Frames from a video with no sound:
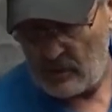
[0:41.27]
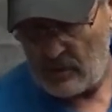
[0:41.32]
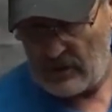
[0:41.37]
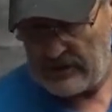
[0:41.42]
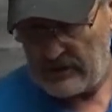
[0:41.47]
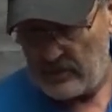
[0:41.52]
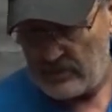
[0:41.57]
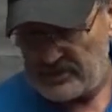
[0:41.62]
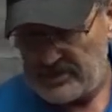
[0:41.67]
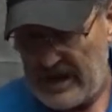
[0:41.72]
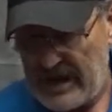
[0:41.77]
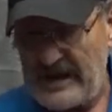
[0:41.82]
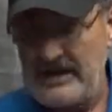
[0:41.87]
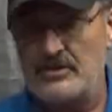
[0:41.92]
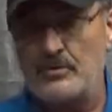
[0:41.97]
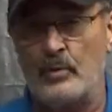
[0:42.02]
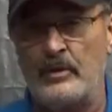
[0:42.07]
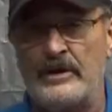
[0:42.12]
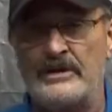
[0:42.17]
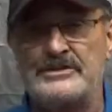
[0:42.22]
will
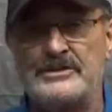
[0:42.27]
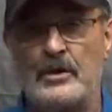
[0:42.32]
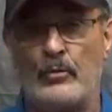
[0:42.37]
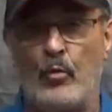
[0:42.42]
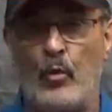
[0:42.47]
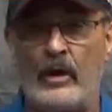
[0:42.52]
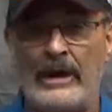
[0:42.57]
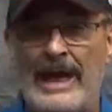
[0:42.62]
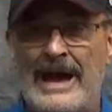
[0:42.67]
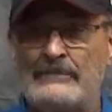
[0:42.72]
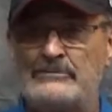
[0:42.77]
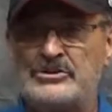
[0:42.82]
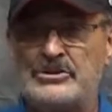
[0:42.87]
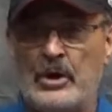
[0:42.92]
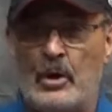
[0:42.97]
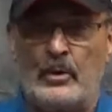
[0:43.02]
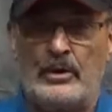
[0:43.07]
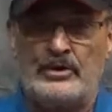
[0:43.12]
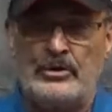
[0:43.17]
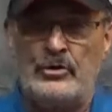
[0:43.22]
interchange with. So what I'm
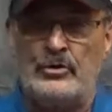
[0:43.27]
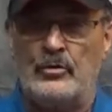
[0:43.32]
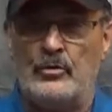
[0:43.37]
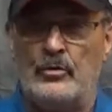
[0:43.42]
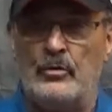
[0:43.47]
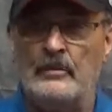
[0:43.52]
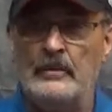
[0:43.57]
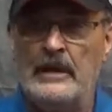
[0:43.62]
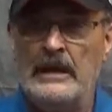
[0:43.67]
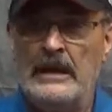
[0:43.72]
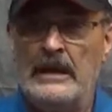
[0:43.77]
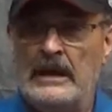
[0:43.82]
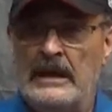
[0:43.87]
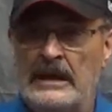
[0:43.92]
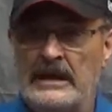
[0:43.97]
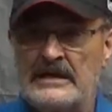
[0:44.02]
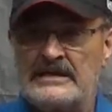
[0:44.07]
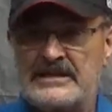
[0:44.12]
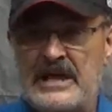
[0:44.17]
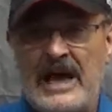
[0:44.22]
showing you
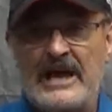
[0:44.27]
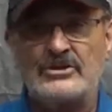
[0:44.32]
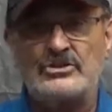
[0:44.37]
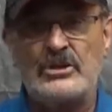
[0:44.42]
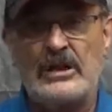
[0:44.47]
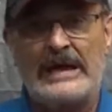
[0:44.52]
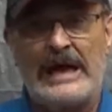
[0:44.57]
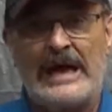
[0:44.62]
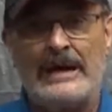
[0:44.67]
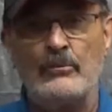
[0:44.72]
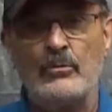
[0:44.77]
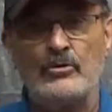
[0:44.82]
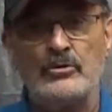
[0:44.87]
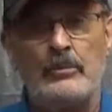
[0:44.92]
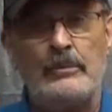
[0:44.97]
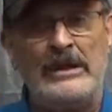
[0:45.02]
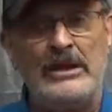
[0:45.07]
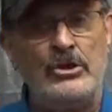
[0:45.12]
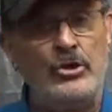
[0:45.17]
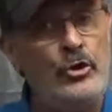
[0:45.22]
is actually able to
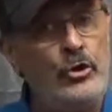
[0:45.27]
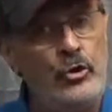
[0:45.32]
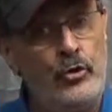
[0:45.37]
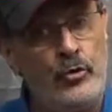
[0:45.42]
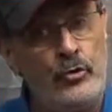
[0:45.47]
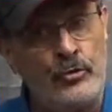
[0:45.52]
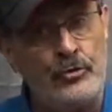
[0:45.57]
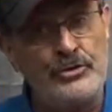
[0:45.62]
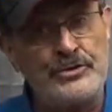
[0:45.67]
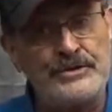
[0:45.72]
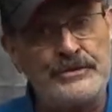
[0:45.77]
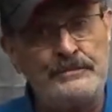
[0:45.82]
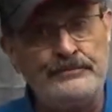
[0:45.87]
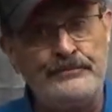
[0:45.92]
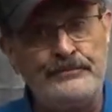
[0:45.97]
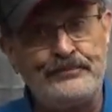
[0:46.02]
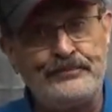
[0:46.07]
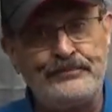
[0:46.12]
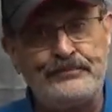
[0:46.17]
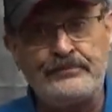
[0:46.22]
be used
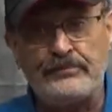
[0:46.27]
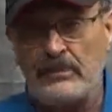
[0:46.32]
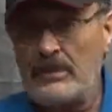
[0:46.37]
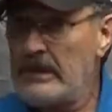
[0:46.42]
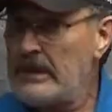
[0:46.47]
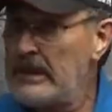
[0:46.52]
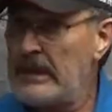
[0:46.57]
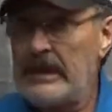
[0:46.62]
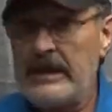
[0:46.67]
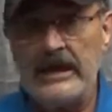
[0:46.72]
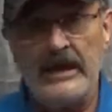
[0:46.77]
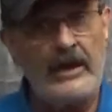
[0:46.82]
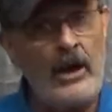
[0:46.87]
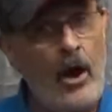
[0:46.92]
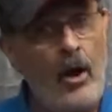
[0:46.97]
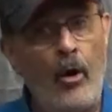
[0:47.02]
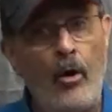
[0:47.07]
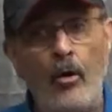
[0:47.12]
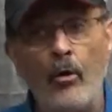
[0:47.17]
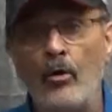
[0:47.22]
in
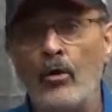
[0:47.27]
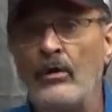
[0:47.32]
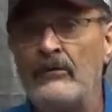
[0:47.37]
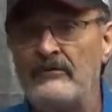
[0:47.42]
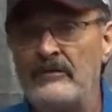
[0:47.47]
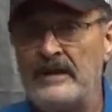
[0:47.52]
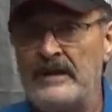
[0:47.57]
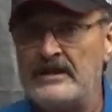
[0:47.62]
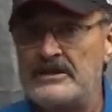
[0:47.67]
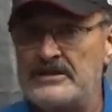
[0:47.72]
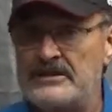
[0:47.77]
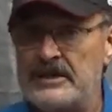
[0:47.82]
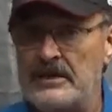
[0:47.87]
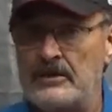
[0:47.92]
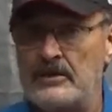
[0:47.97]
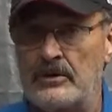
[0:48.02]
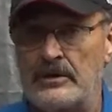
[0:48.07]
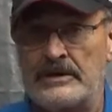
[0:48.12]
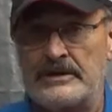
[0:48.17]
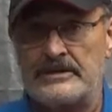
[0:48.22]
all of these
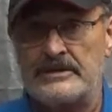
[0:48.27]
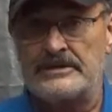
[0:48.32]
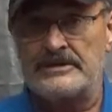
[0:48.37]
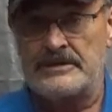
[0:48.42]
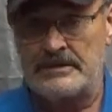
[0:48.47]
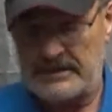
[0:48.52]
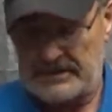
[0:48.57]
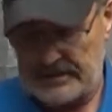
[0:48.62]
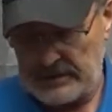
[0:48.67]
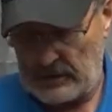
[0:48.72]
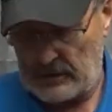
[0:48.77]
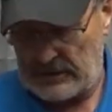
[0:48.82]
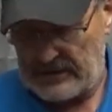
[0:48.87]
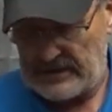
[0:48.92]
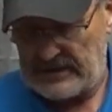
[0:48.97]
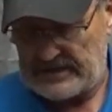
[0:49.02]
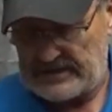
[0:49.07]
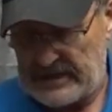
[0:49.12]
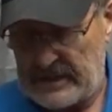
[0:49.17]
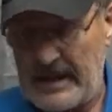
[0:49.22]
series,
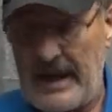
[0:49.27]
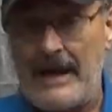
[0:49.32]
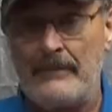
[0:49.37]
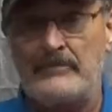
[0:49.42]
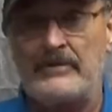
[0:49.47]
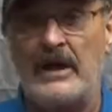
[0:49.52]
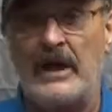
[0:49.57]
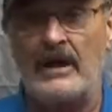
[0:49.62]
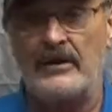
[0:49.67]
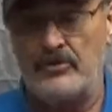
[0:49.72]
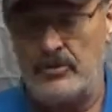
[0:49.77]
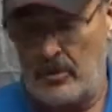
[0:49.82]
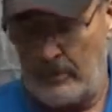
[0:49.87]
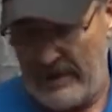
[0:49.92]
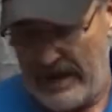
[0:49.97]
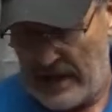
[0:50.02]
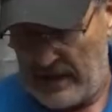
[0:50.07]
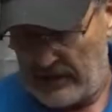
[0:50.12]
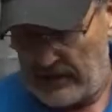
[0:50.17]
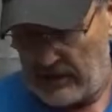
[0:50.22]
series that I'm telling you
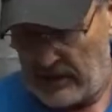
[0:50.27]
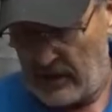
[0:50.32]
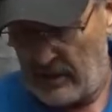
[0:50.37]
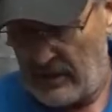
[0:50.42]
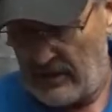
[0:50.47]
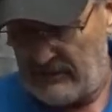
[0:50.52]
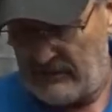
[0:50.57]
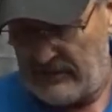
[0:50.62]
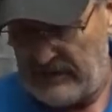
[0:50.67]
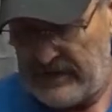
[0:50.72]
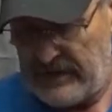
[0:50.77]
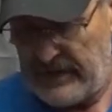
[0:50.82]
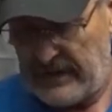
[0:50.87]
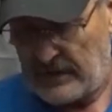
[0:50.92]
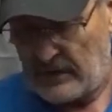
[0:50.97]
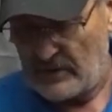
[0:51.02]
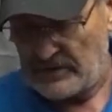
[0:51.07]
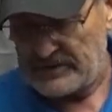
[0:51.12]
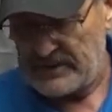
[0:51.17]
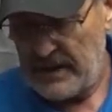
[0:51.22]
about here of
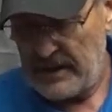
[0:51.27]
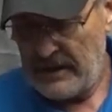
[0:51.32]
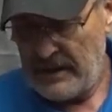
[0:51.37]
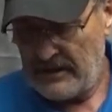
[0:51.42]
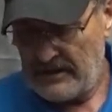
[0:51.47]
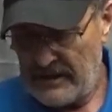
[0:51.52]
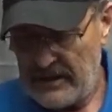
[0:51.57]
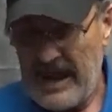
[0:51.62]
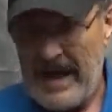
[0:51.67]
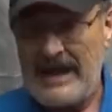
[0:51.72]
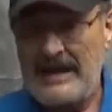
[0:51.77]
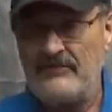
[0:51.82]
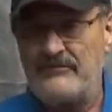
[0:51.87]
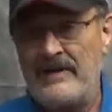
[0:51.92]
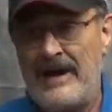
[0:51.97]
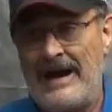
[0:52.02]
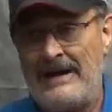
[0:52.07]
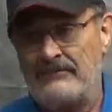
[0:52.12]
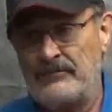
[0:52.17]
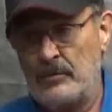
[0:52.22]
vehicles. The
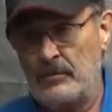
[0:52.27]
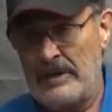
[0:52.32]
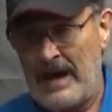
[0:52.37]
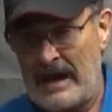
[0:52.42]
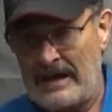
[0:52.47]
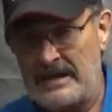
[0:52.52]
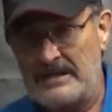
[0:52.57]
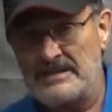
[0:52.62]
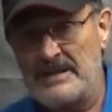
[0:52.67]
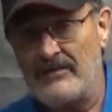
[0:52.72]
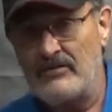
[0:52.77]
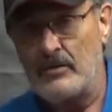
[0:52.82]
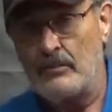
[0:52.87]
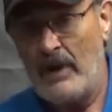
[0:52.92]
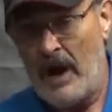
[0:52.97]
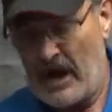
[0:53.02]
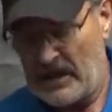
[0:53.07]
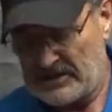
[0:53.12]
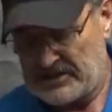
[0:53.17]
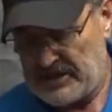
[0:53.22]
95 through 97
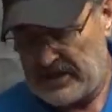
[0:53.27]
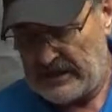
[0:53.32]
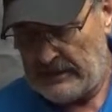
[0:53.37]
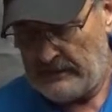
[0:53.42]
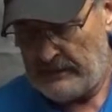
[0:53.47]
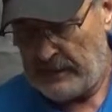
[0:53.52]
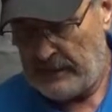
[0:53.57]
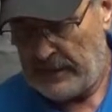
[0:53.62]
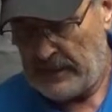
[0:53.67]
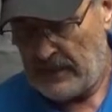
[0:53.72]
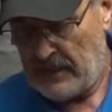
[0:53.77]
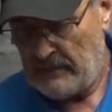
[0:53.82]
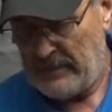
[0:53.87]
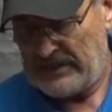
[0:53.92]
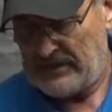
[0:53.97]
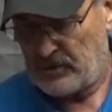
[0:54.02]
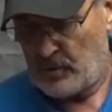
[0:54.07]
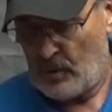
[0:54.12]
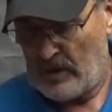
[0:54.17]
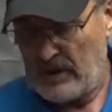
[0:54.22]
Mazda, the
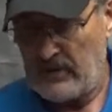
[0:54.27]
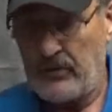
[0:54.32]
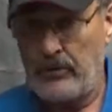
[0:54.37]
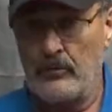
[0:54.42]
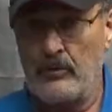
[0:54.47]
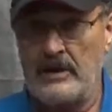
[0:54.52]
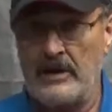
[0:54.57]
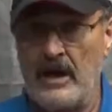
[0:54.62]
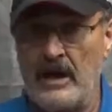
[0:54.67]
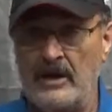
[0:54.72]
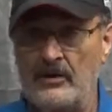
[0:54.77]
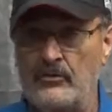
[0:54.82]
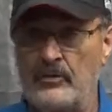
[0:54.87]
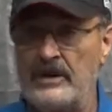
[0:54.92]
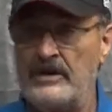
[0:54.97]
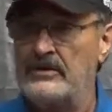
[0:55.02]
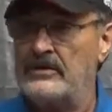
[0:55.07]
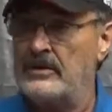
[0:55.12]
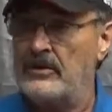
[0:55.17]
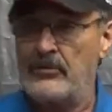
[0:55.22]

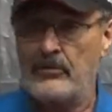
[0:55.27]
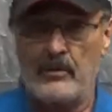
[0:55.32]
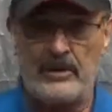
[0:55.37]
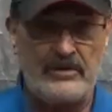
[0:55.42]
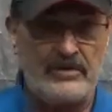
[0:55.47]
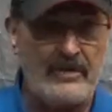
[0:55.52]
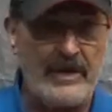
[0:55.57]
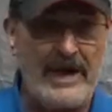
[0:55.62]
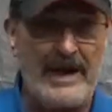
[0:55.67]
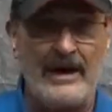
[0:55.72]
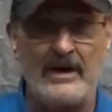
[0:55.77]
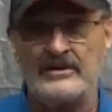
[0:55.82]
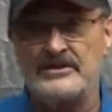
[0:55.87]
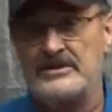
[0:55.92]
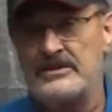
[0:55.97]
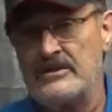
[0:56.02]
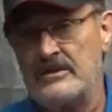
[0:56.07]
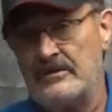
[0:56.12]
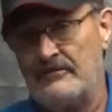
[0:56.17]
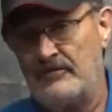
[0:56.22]
B2300, the
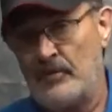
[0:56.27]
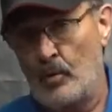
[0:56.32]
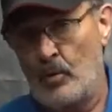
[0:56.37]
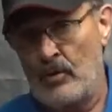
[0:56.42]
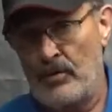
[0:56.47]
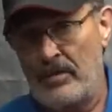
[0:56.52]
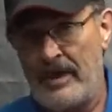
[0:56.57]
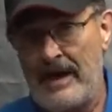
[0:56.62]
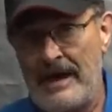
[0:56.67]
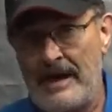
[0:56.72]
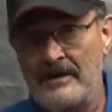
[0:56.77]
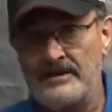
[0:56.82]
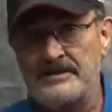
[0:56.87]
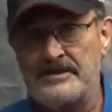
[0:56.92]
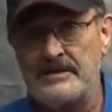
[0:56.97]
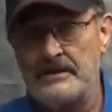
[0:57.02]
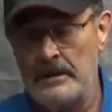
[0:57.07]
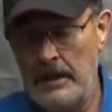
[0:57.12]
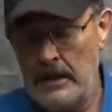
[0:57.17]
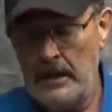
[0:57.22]
3000, the
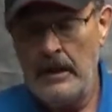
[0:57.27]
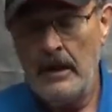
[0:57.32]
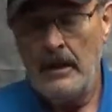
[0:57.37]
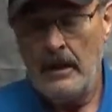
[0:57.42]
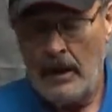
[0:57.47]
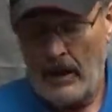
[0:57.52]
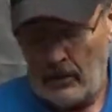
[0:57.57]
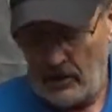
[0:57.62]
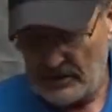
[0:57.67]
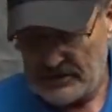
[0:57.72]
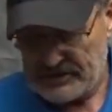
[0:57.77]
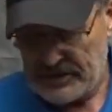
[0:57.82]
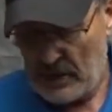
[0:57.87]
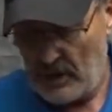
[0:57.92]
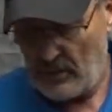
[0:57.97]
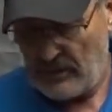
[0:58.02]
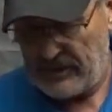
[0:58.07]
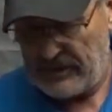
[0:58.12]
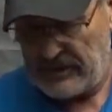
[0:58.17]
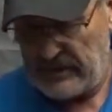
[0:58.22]
4000,
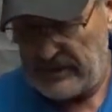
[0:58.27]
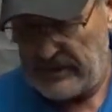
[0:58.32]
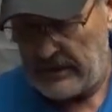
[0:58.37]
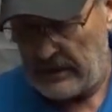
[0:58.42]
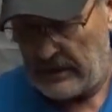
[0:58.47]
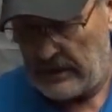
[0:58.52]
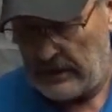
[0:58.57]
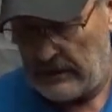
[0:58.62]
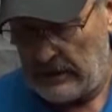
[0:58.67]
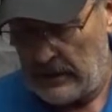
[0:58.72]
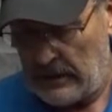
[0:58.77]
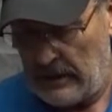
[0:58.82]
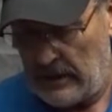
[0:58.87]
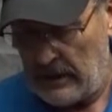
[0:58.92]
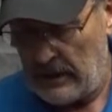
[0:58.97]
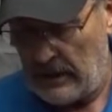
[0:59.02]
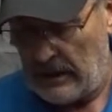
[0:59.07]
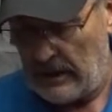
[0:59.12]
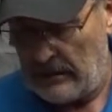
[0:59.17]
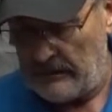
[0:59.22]
also the uh,
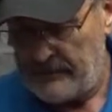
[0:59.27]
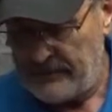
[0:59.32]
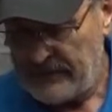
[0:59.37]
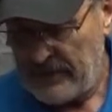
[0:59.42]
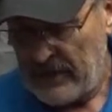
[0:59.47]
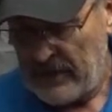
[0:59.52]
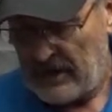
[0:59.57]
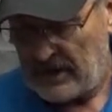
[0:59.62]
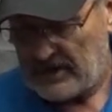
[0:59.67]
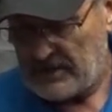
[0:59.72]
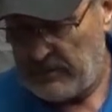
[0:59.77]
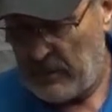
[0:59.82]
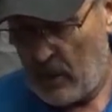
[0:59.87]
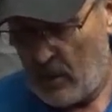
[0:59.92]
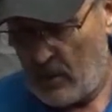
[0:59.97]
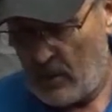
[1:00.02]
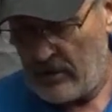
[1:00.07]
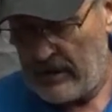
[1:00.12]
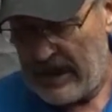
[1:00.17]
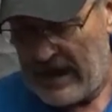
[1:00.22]
uh,
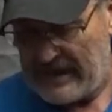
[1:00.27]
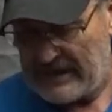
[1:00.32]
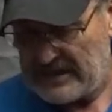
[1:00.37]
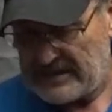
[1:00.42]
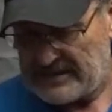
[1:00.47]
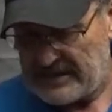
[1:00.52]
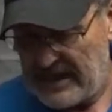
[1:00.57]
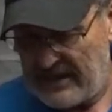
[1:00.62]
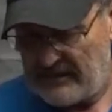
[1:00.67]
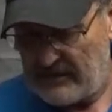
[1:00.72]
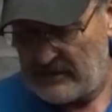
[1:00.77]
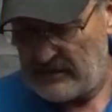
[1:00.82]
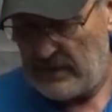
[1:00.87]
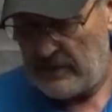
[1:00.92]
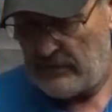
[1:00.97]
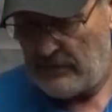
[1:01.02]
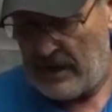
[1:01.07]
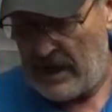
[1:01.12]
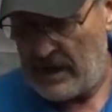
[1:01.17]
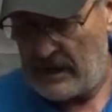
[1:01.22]
Explorer 97
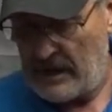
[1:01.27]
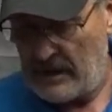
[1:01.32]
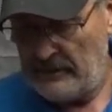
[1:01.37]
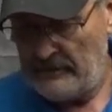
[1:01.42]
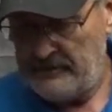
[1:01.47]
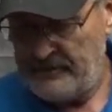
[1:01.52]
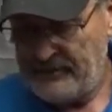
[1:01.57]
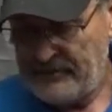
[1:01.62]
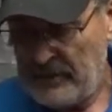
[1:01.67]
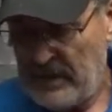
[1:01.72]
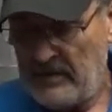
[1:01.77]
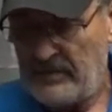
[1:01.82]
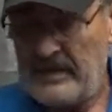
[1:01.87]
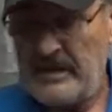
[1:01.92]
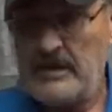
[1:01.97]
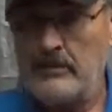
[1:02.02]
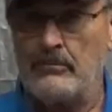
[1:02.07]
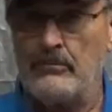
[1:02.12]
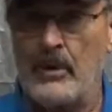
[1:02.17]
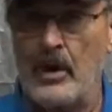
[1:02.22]
model,
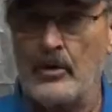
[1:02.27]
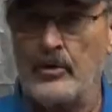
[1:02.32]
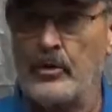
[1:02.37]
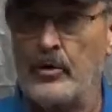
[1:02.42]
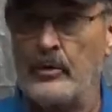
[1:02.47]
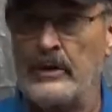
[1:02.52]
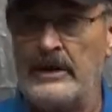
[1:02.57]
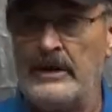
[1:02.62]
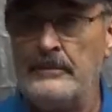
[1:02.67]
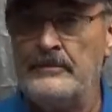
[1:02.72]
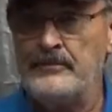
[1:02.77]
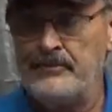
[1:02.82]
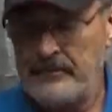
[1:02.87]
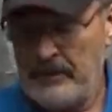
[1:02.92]
the Mercury.